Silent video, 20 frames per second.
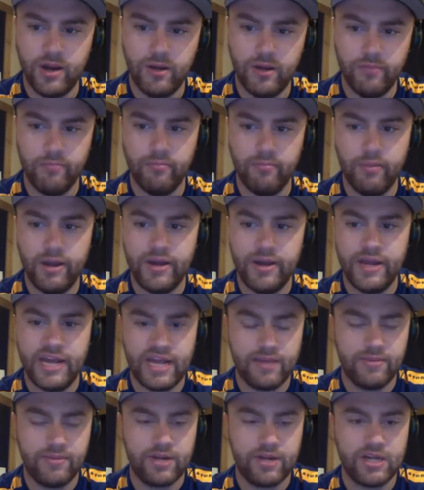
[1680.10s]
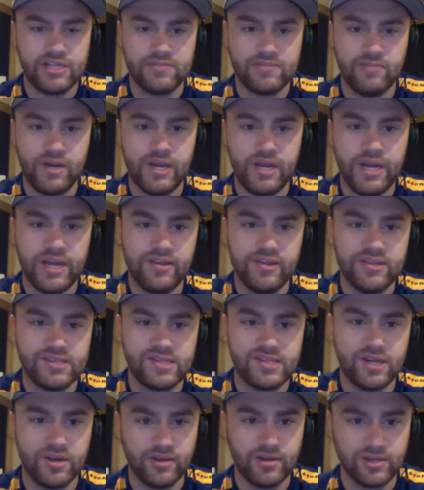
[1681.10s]
Monday because Monday the
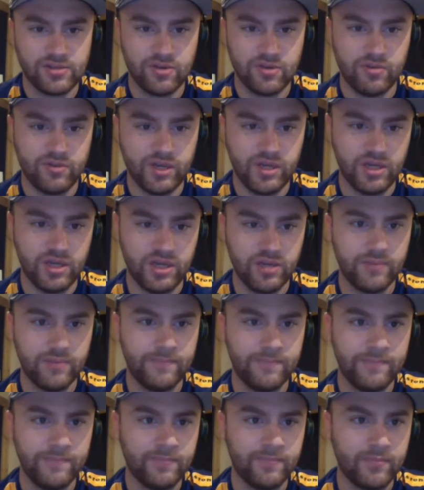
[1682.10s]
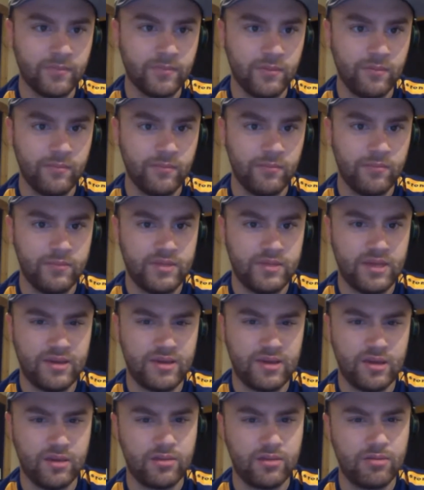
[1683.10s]
series will be
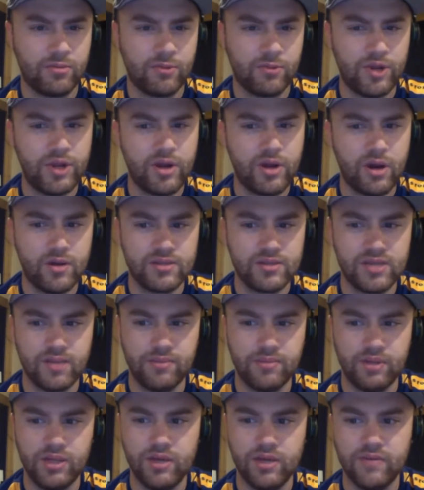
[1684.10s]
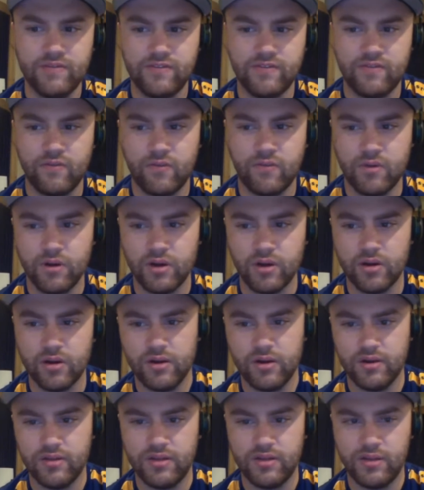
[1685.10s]
taking 3 cars, I believe.
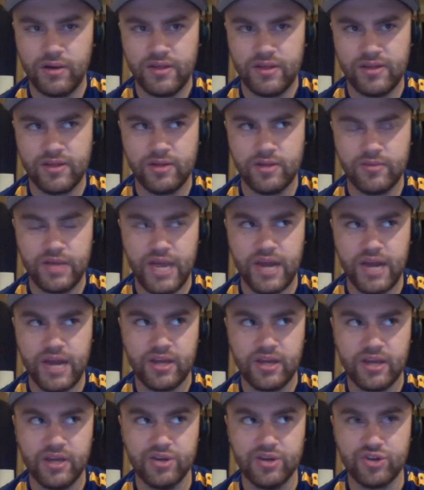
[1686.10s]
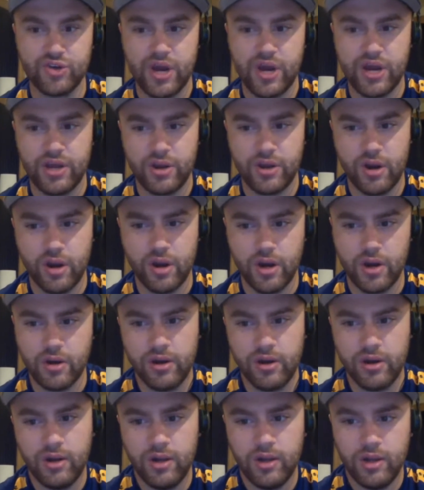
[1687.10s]
I think they'll be adding an Andretti car
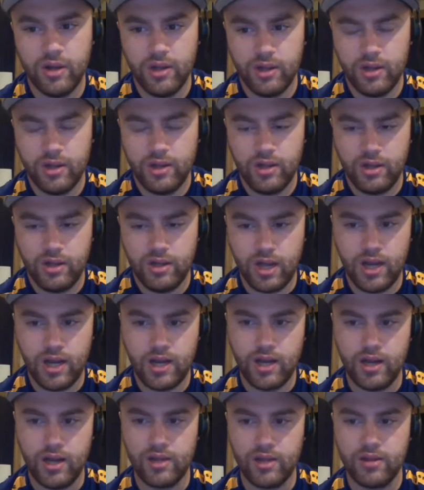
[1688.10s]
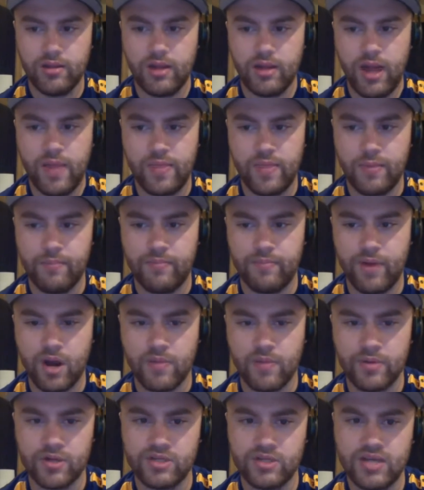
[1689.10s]
at the
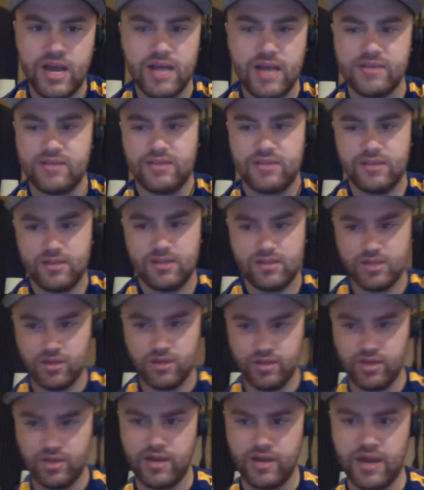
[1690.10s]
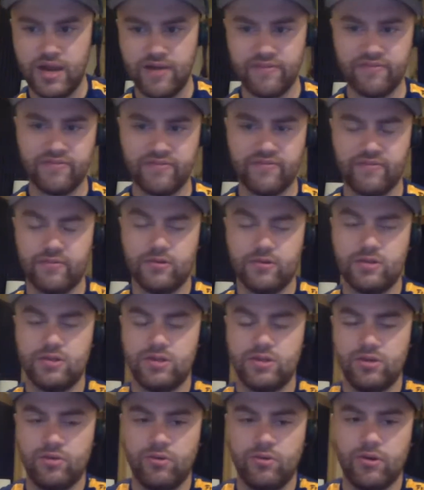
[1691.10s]
Barber test. So they will have
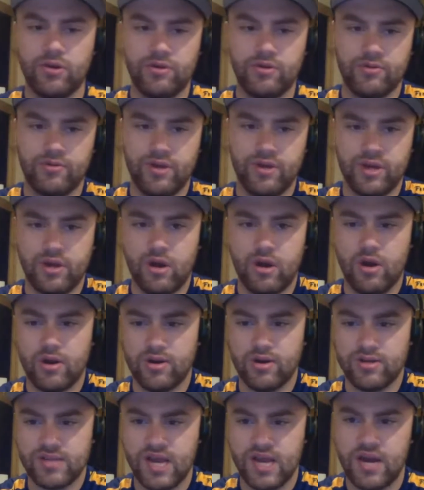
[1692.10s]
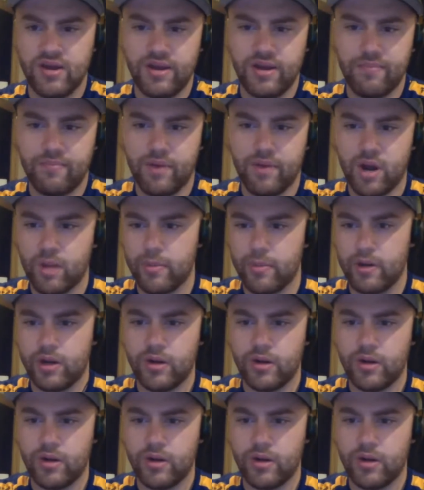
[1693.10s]
2 or 3 cars out at Barber